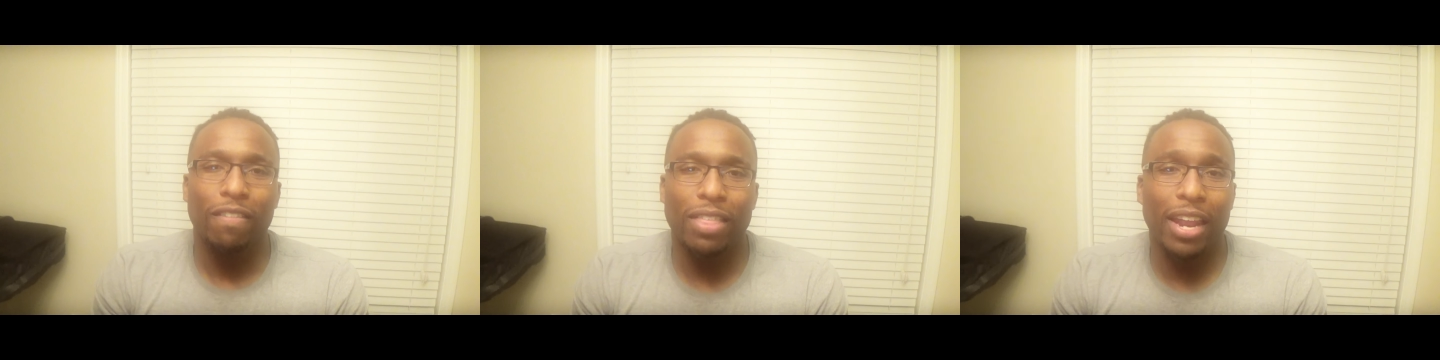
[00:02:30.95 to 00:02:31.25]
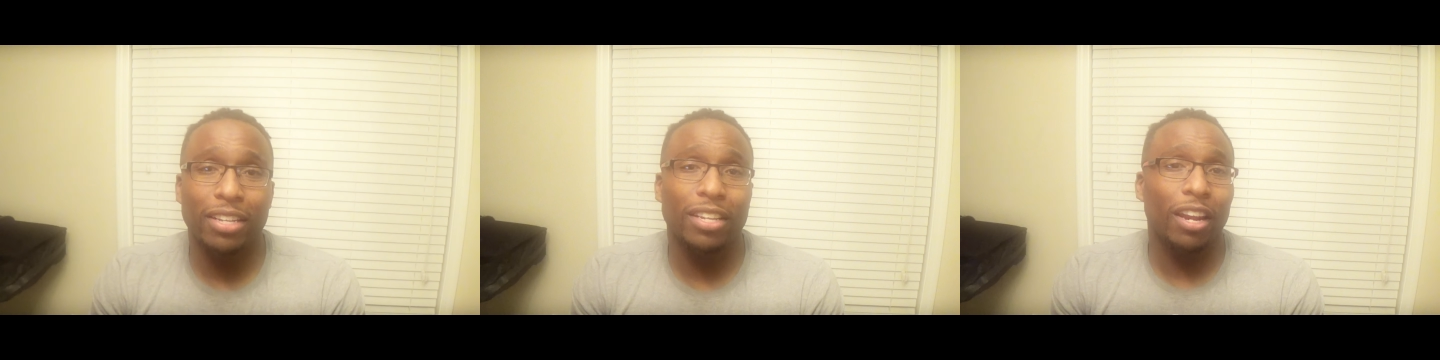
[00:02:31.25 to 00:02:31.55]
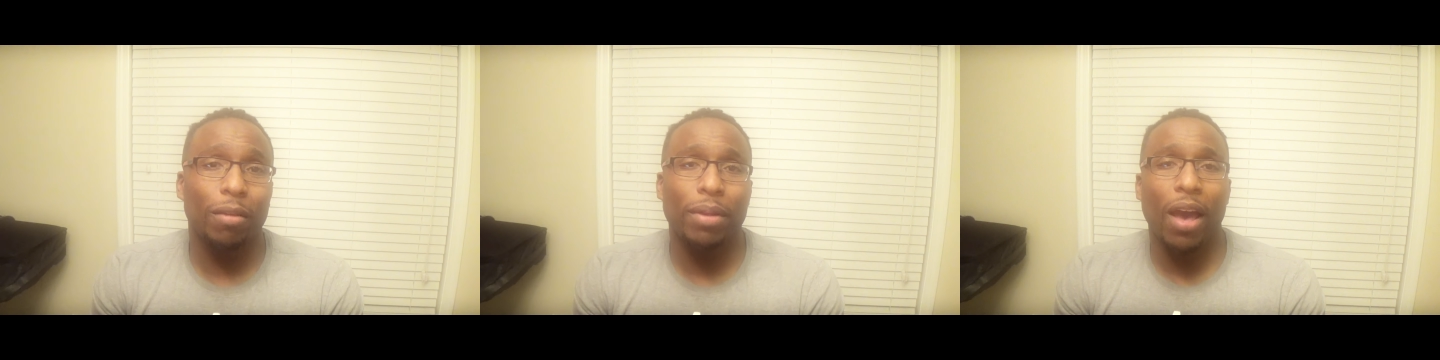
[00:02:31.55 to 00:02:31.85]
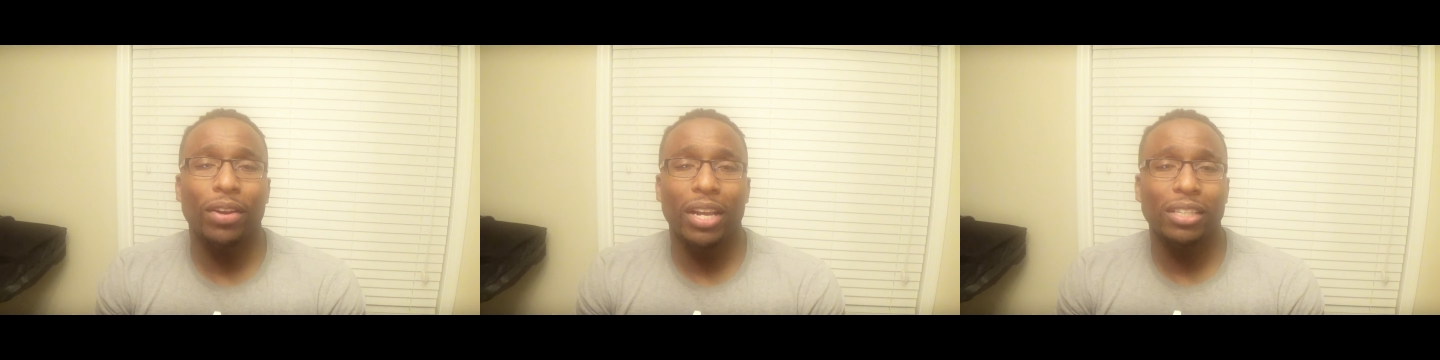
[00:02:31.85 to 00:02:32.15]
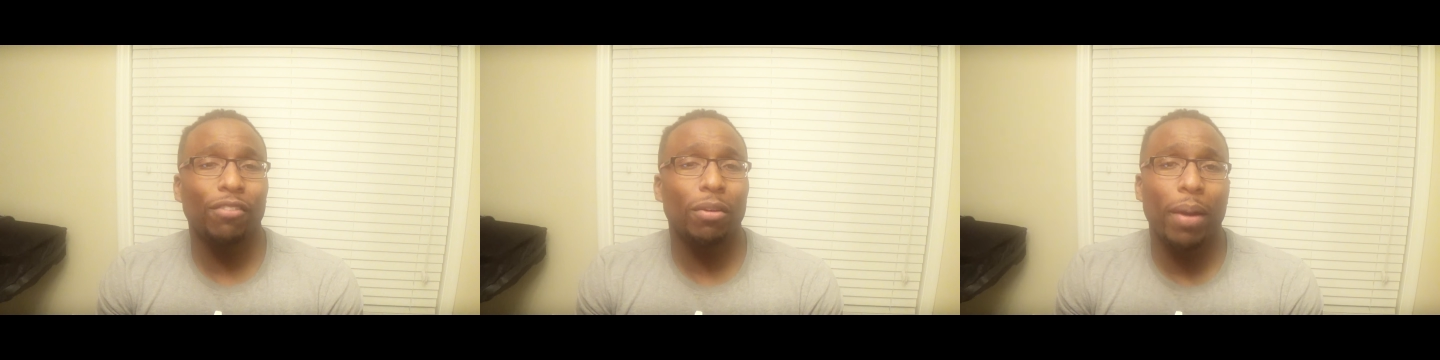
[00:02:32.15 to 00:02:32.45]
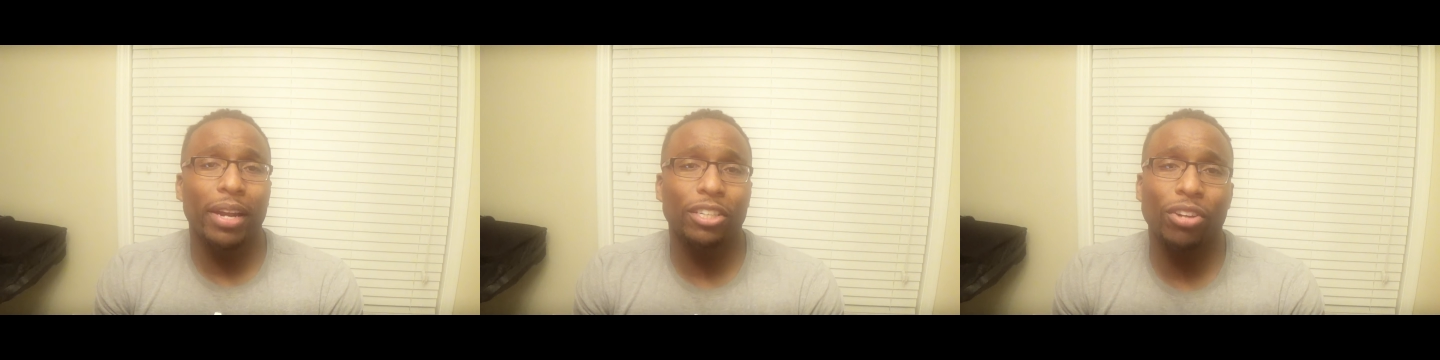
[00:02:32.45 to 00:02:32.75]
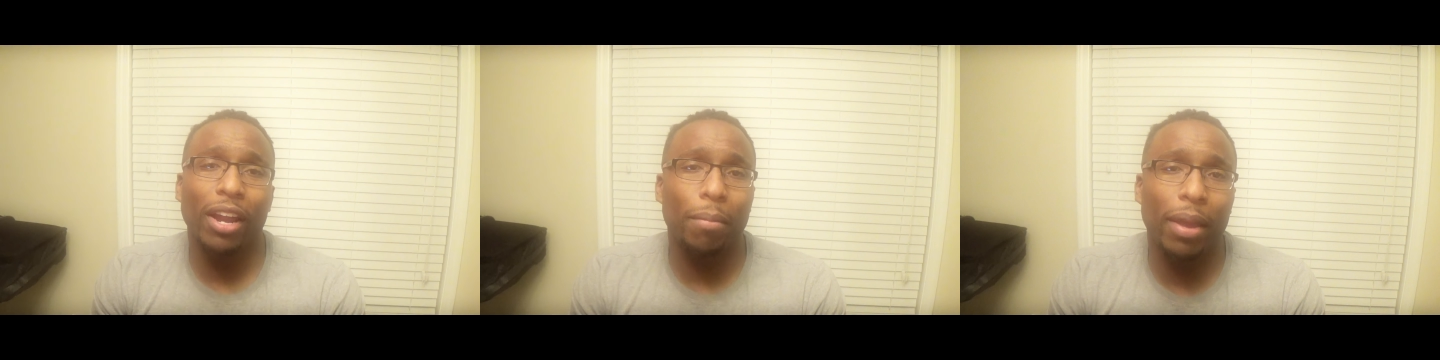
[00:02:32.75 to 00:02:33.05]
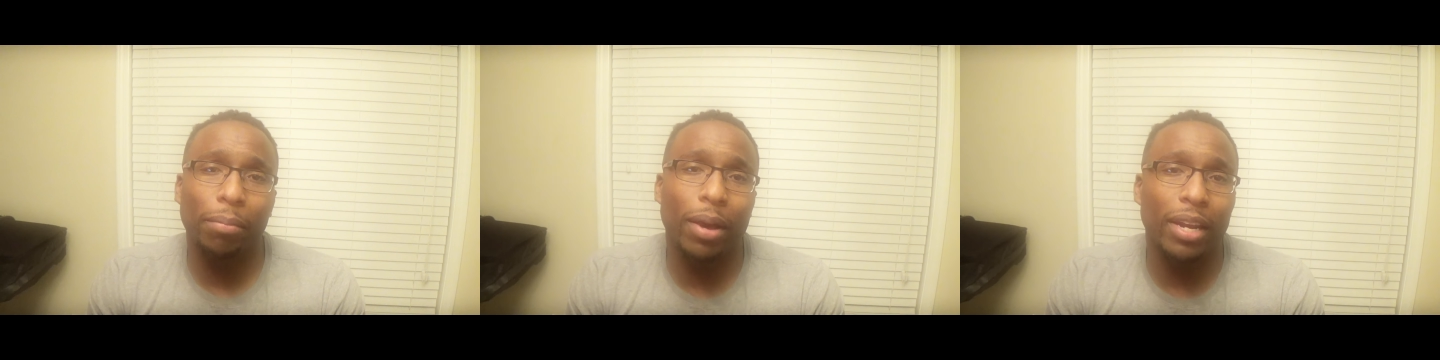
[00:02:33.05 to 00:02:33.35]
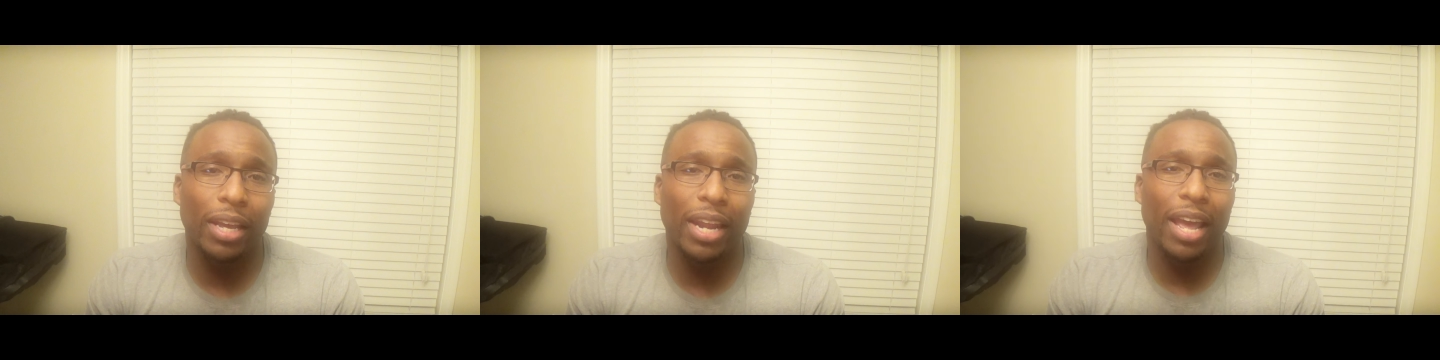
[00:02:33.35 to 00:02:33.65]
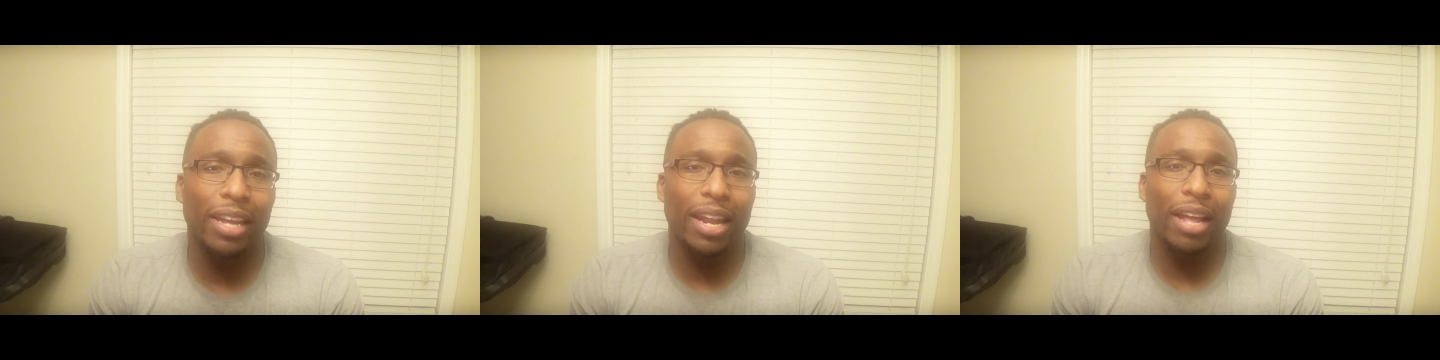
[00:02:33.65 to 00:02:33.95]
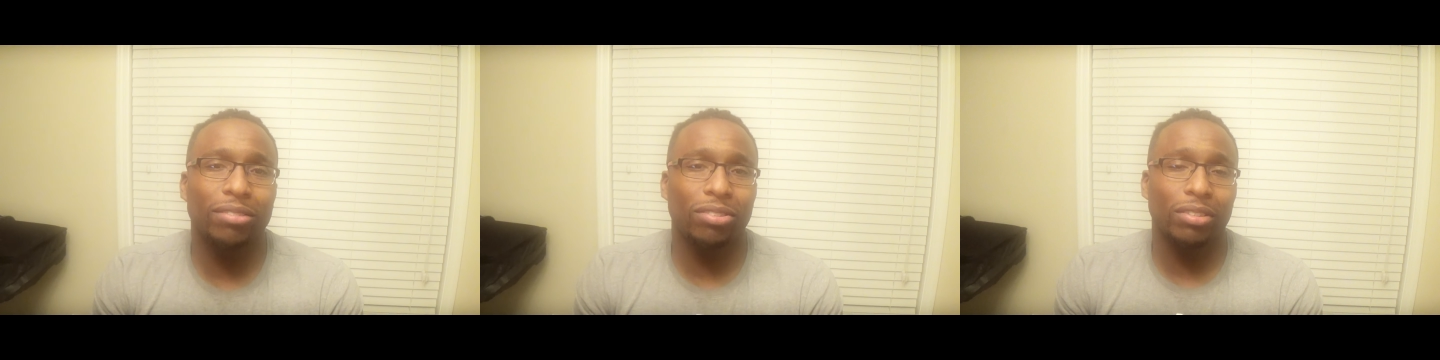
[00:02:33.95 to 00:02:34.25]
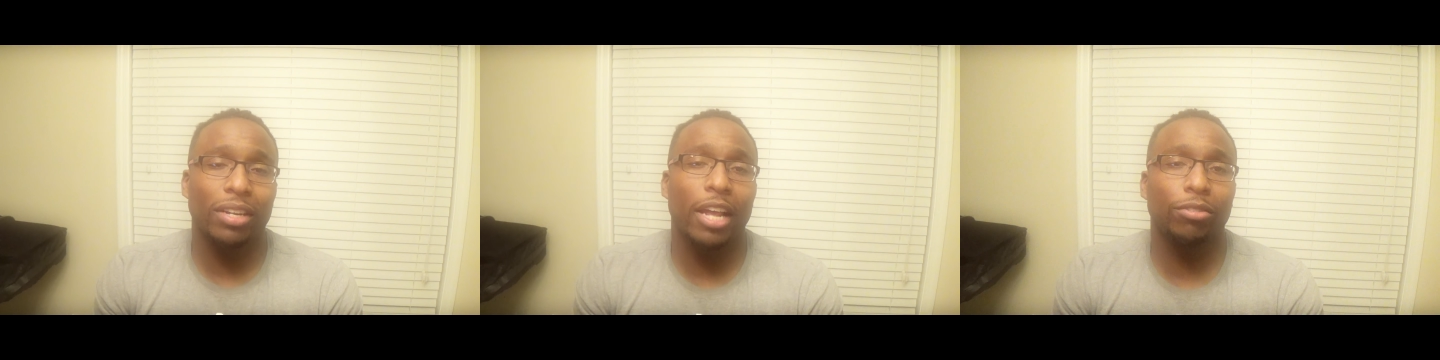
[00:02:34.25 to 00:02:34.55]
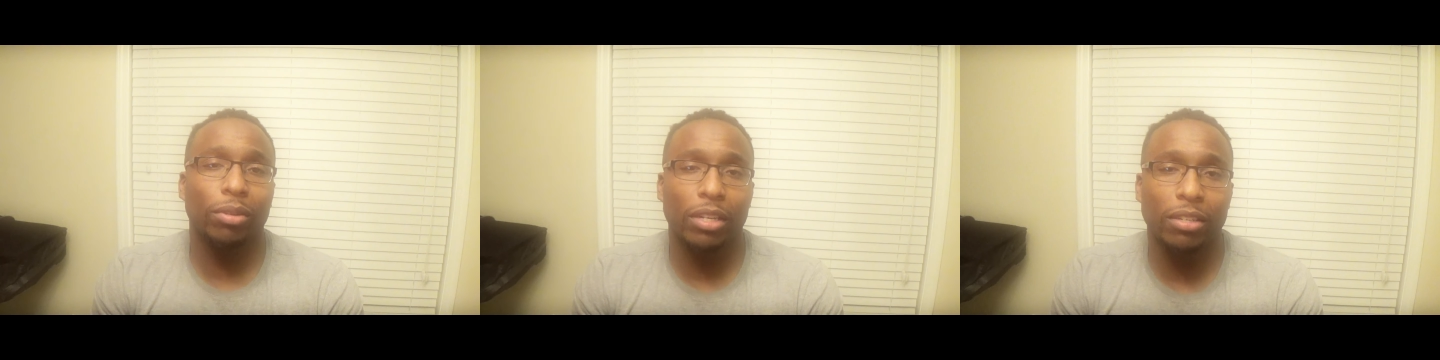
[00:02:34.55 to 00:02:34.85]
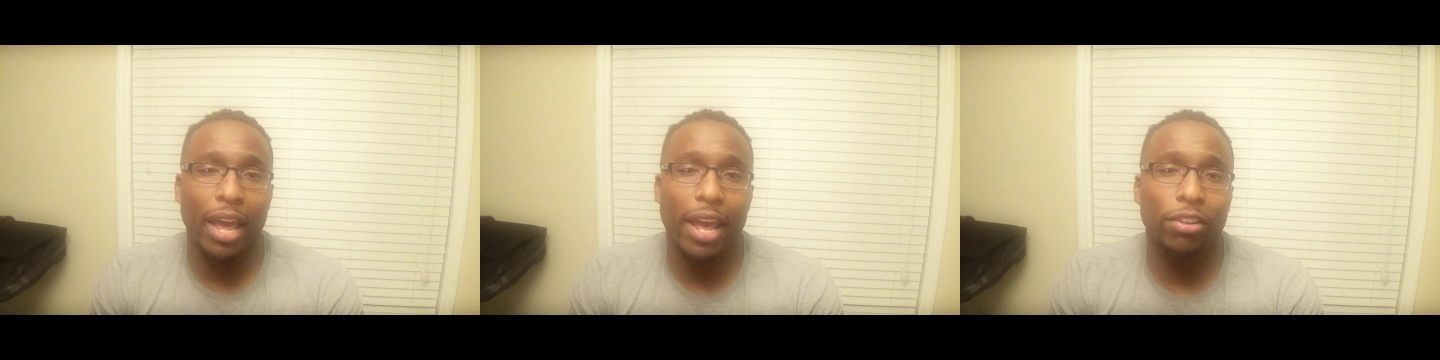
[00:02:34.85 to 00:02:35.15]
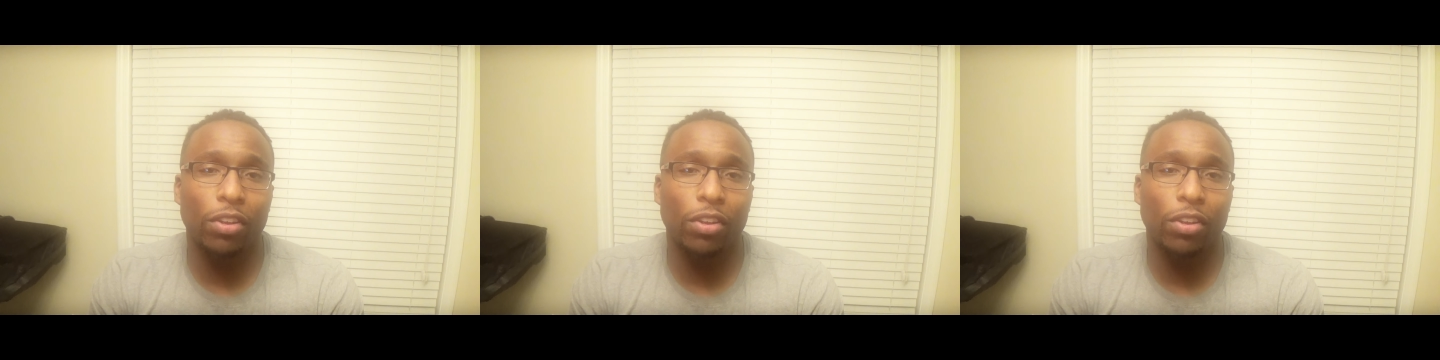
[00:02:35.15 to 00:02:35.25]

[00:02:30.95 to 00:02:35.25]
that it's set up nowadays. Everybody's trying to make money, and that's really sad.